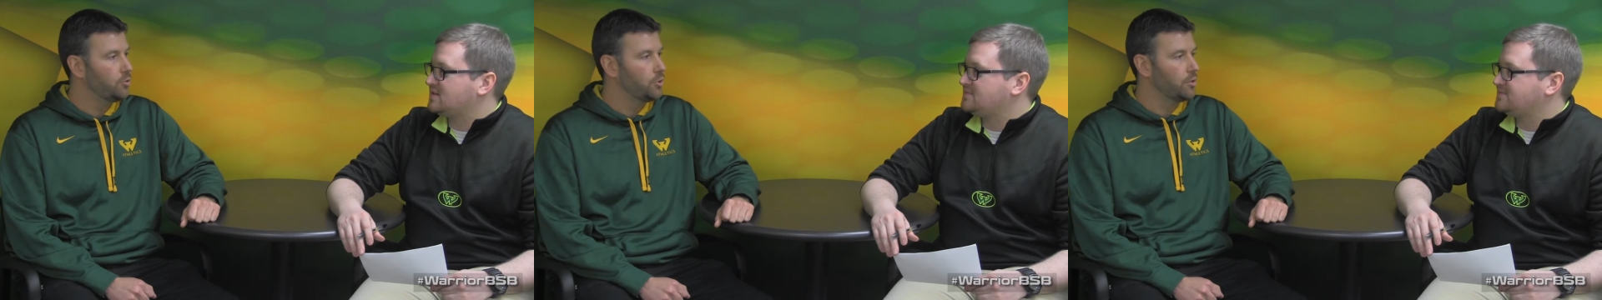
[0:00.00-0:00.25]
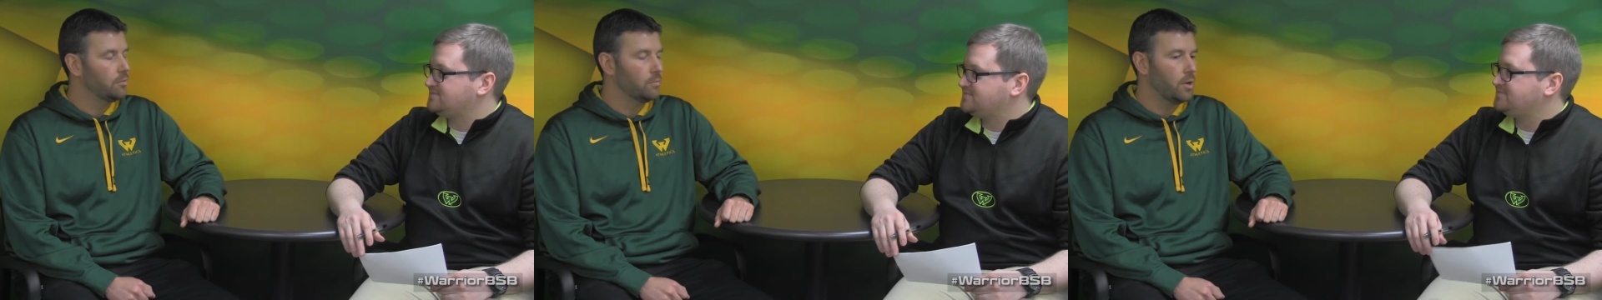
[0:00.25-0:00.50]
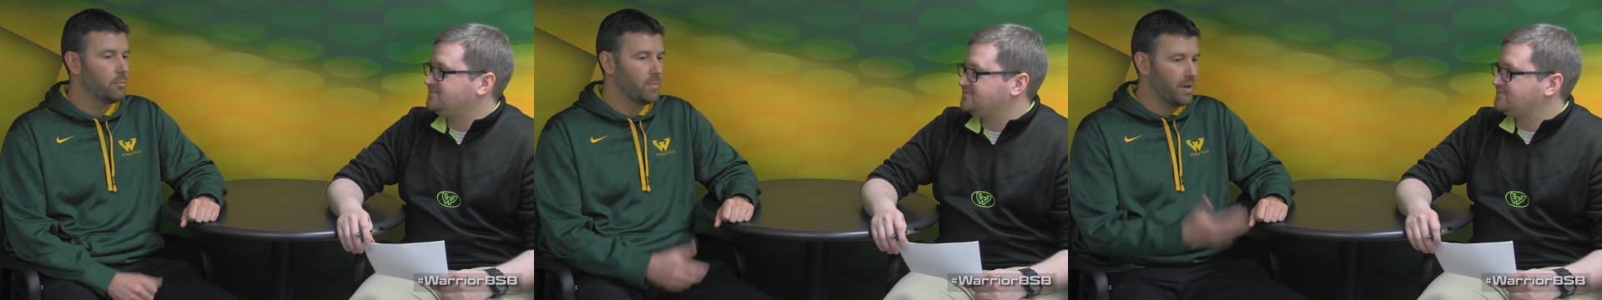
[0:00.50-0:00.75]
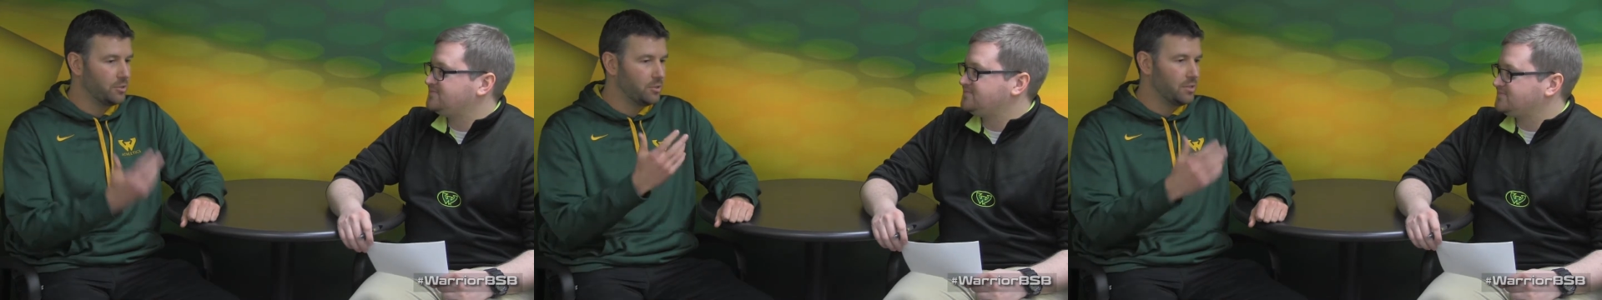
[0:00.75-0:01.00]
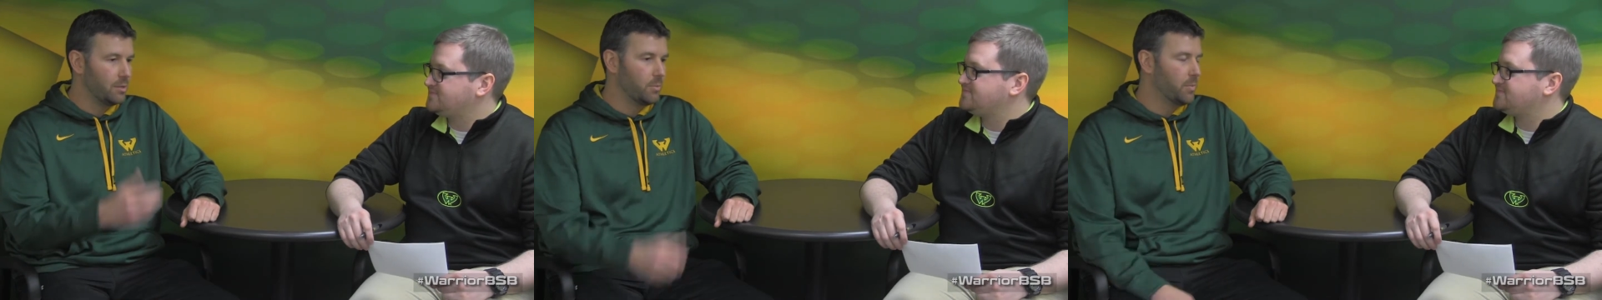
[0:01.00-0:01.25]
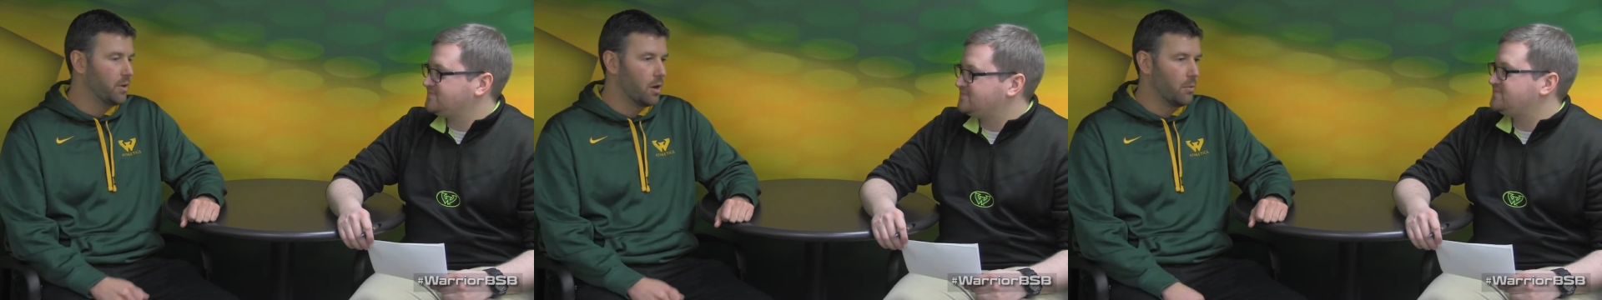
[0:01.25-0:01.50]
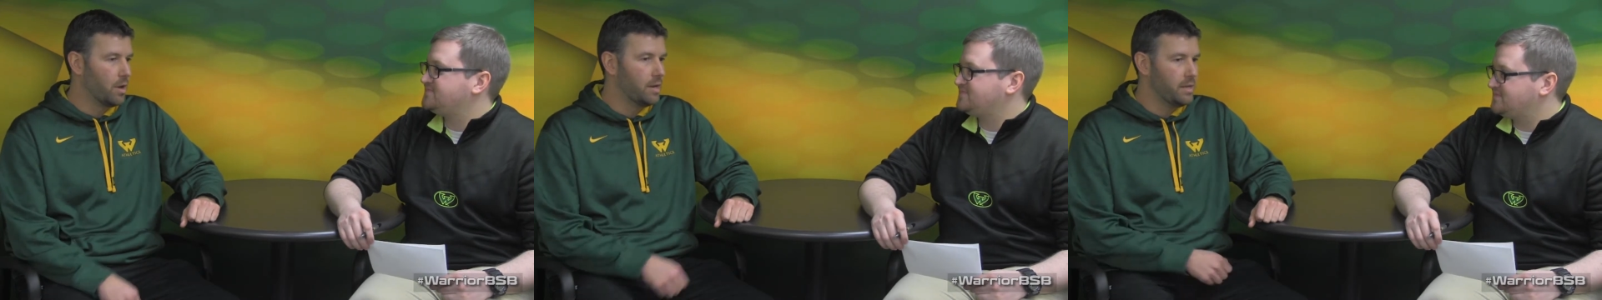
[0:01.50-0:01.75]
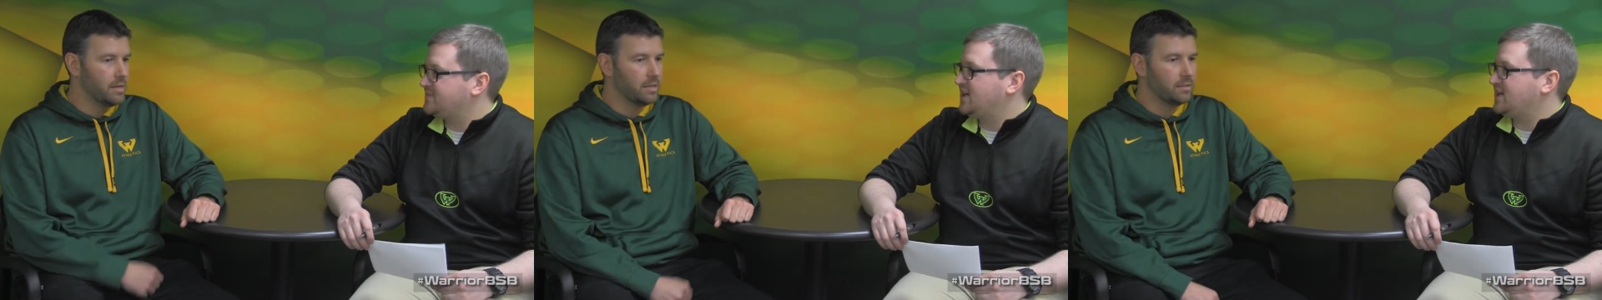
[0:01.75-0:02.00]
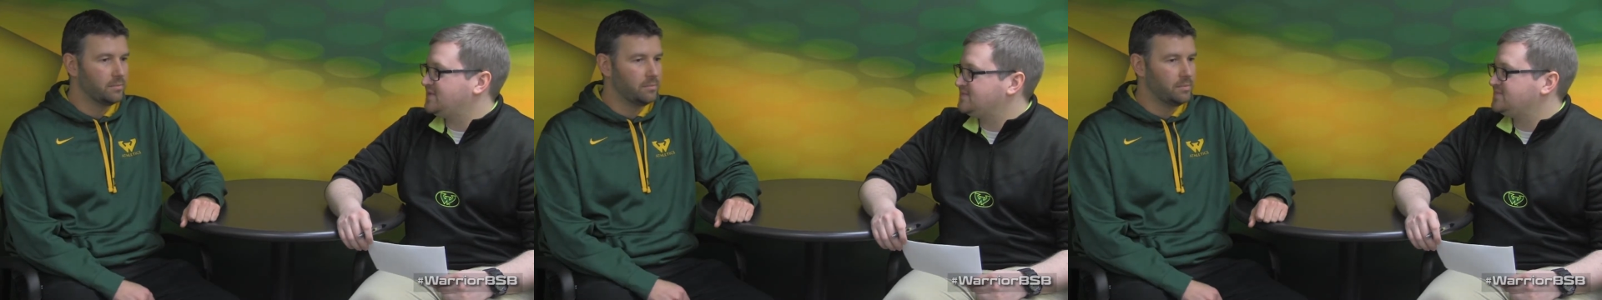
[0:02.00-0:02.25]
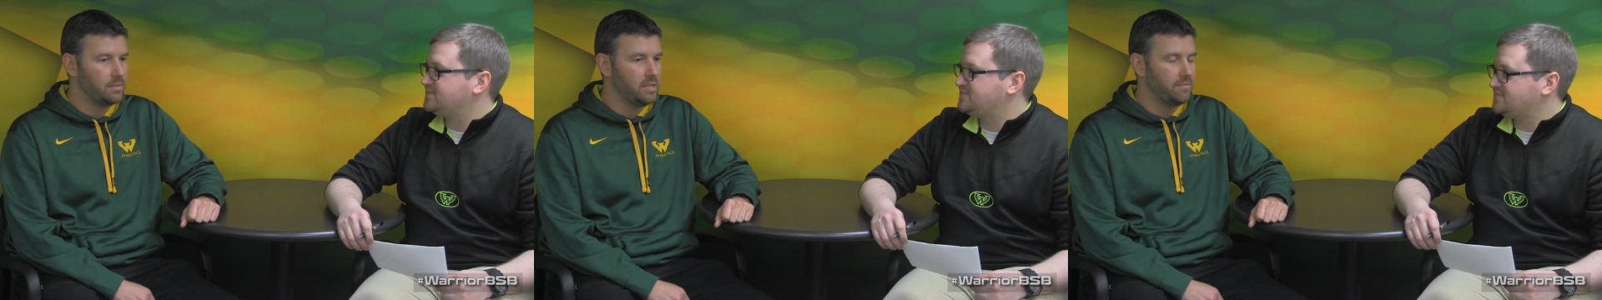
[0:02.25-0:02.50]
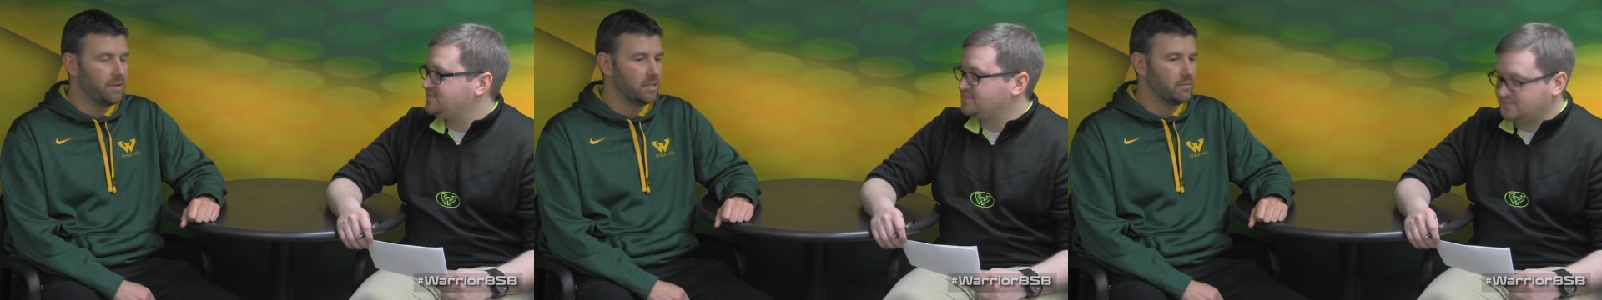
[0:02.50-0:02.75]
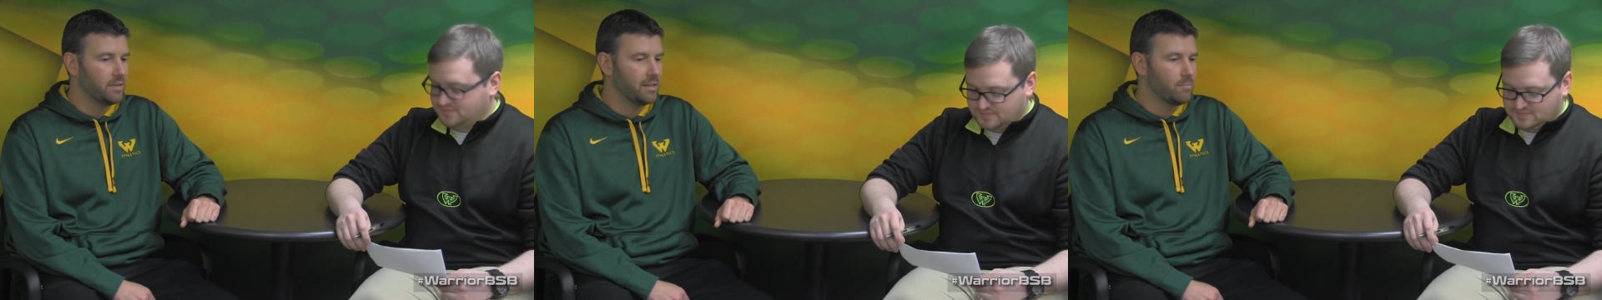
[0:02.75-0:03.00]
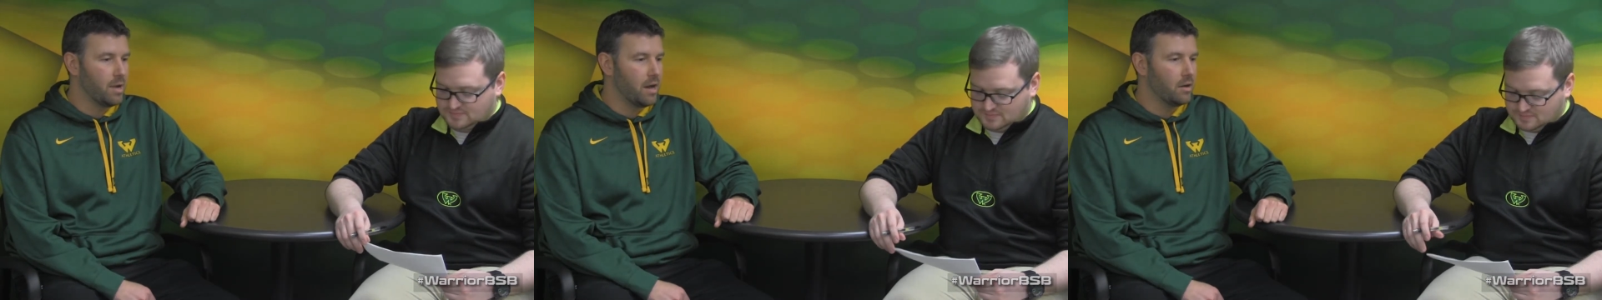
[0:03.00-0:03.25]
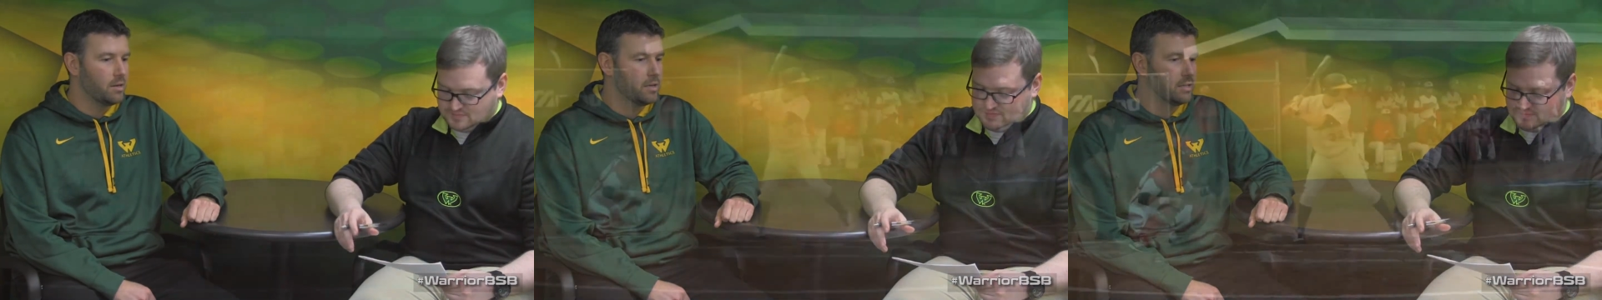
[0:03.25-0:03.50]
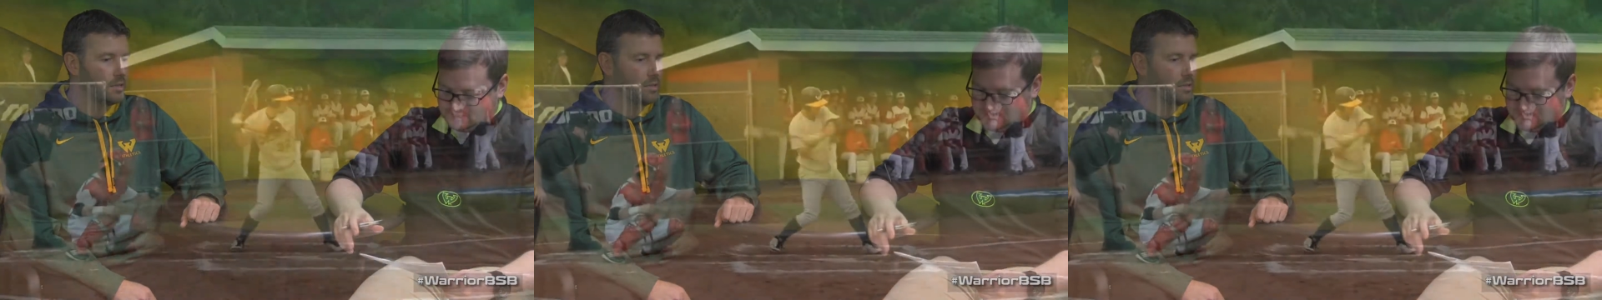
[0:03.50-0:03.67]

Speaker 1: Sure. Well, we mentioned Zimmerman already. Uh, defensively on the mound, uh,